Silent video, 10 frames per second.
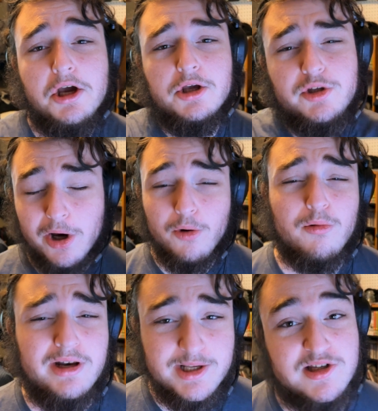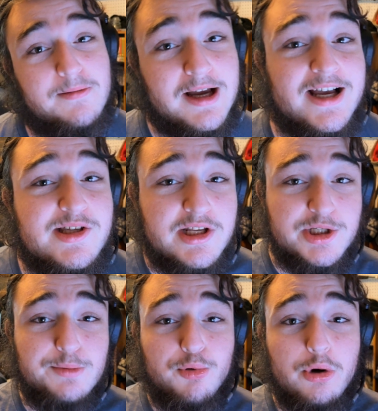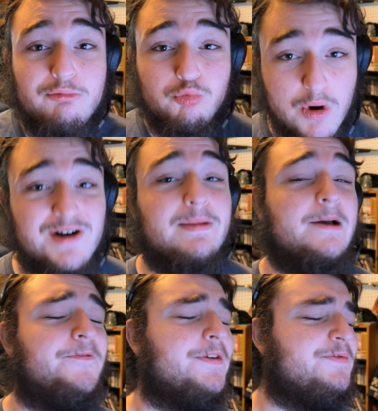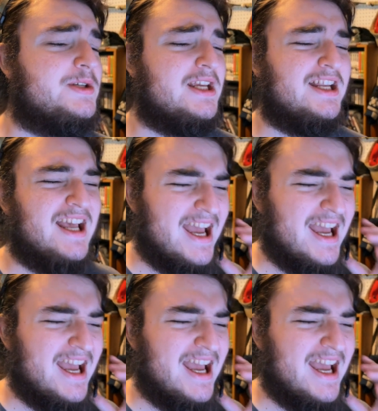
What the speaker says: Yo, what is up, guys? It is your boy runnerman 15,